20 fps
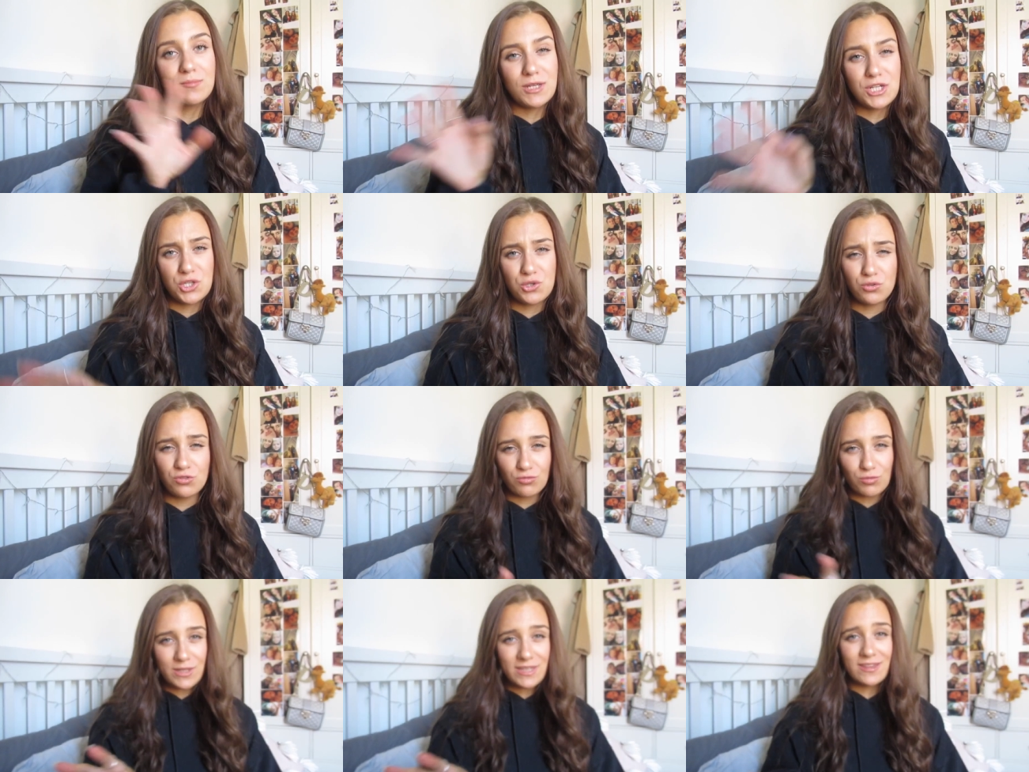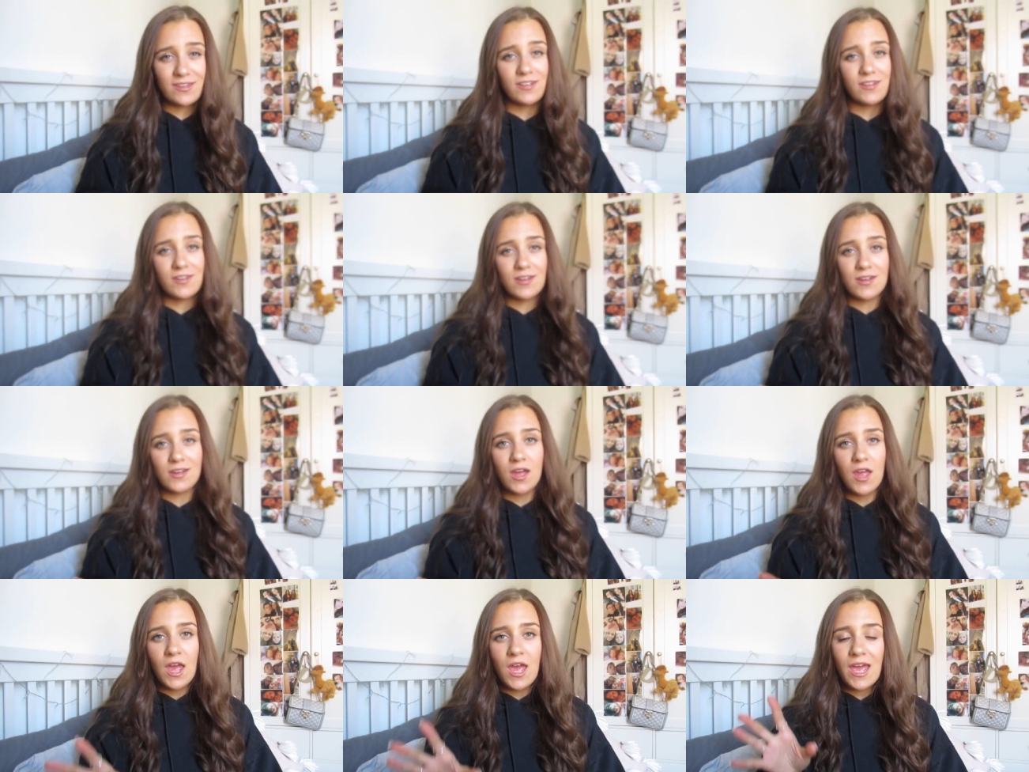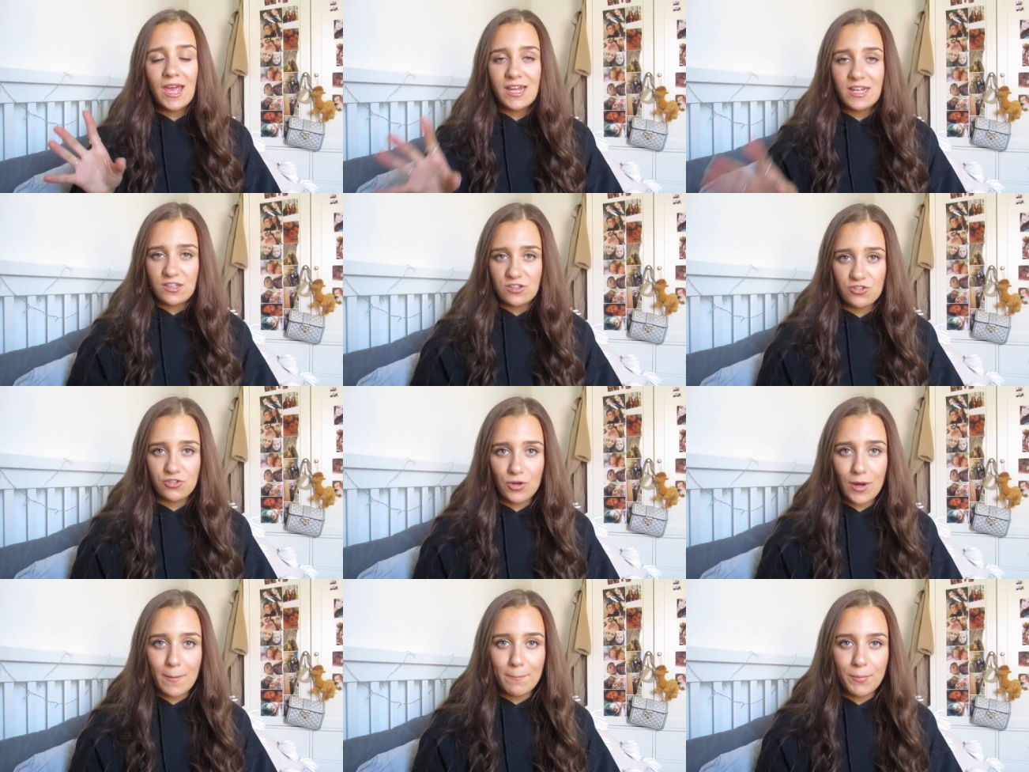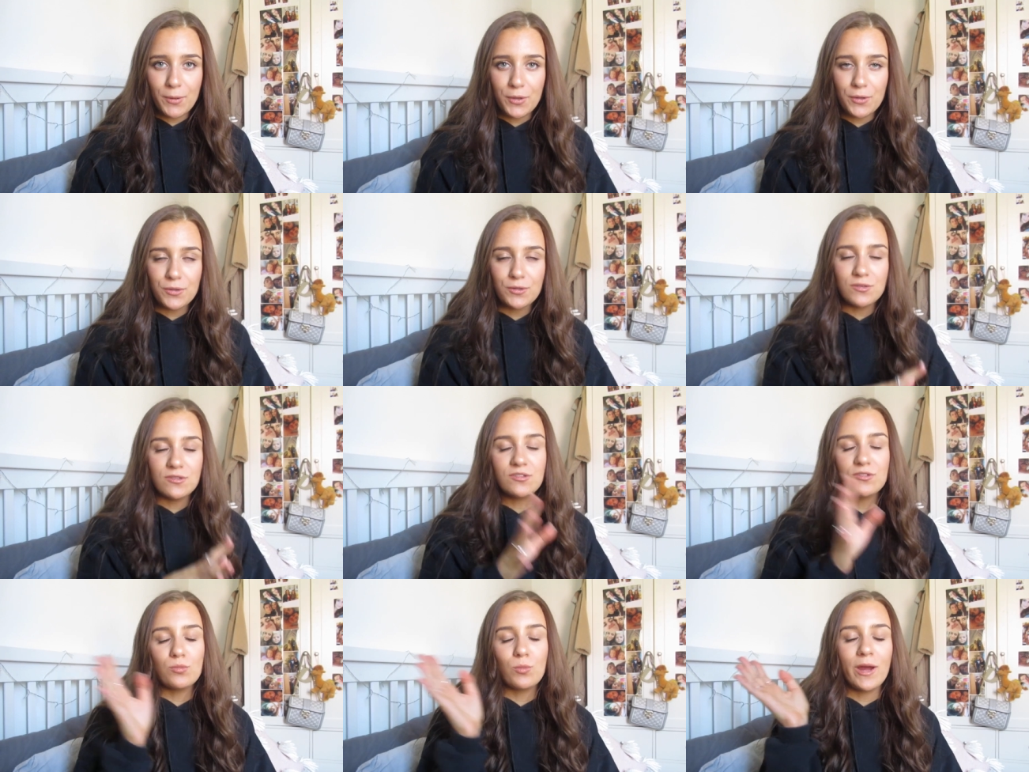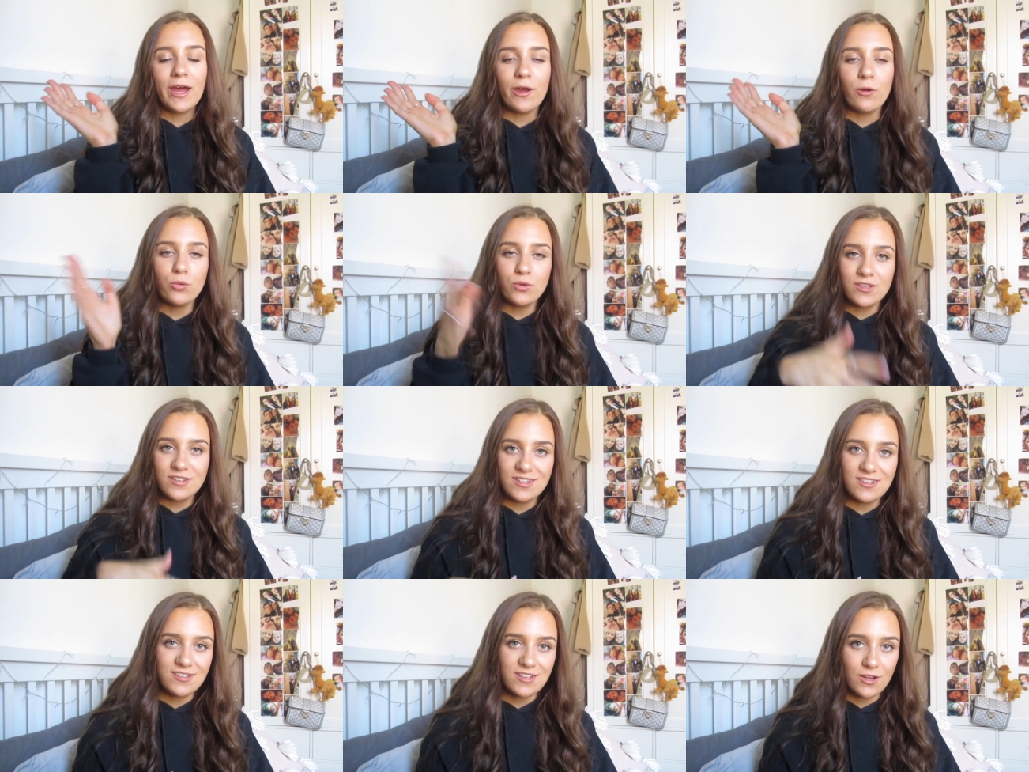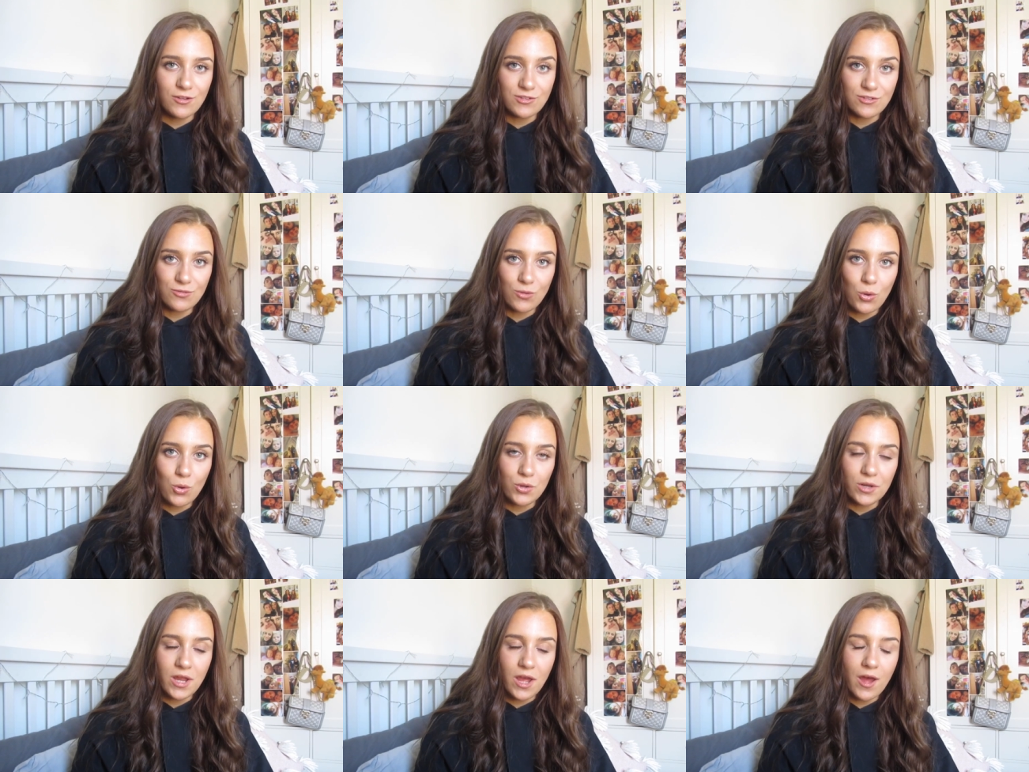Make sure to read the Instagram post where all the details are on,